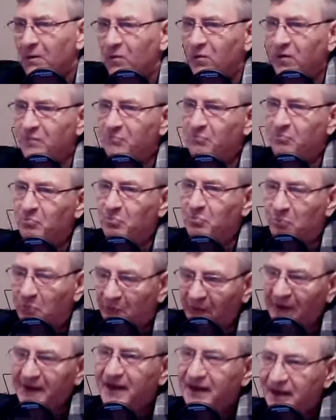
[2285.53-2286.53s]
We
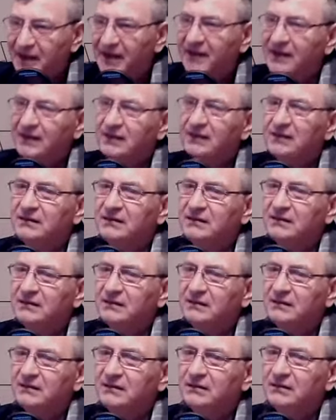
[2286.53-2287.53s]
break,
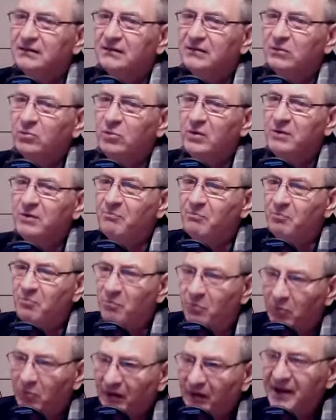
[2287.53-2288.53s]
we
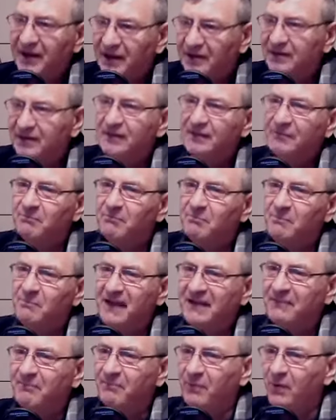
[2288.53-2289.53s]
break the
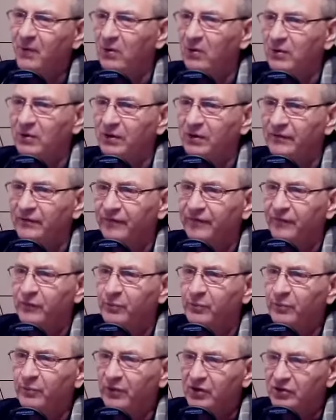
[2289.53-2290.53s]
backbone of
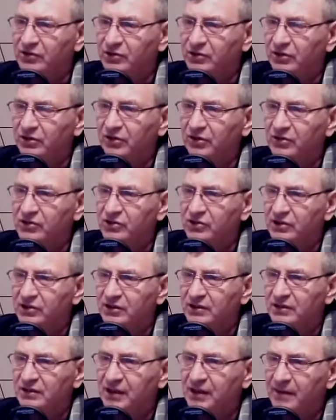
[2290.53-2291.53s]
oppression in
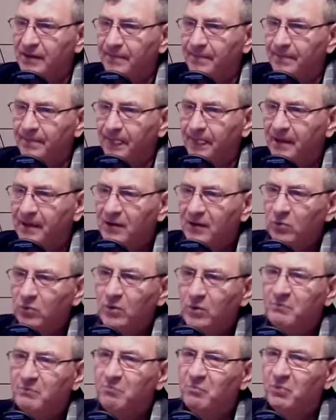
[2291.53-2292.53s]
Jesus' name.
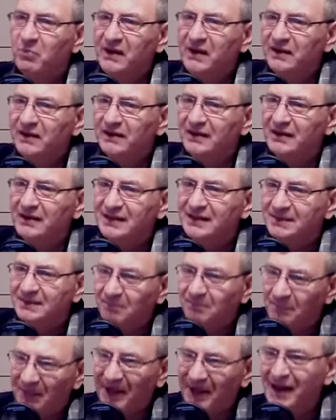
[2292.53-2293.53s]
We break the
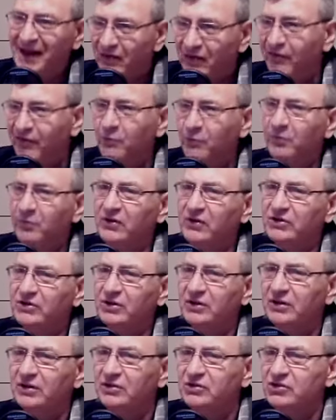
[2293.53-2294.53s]
spine of
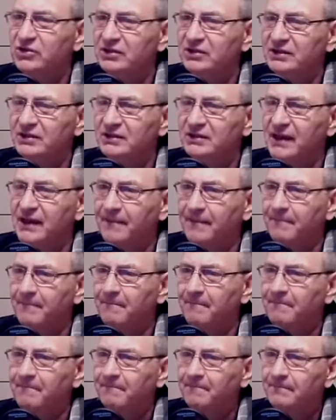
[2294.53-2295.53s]
oppression in Jesus' name.